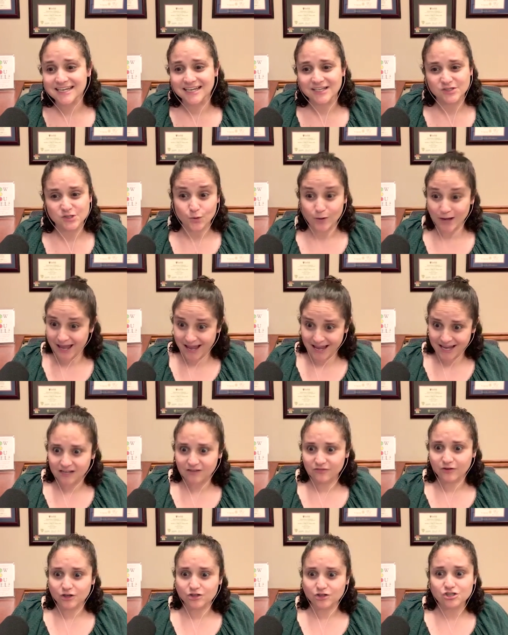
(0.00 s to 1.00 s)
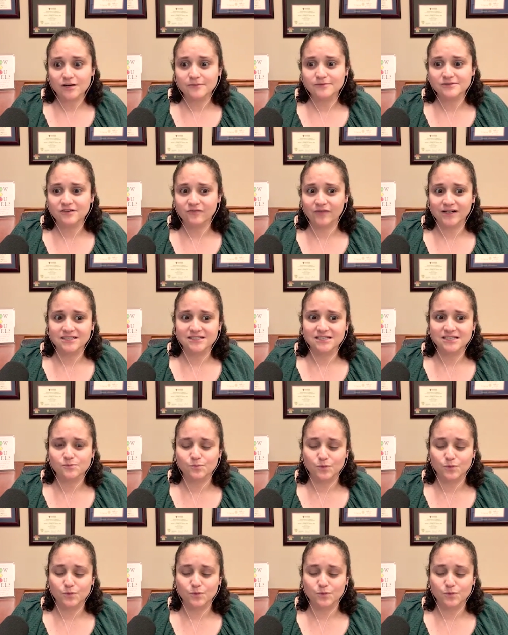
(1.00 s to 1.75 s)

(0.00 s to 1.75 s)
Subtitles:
It's okay if our jobs affect us,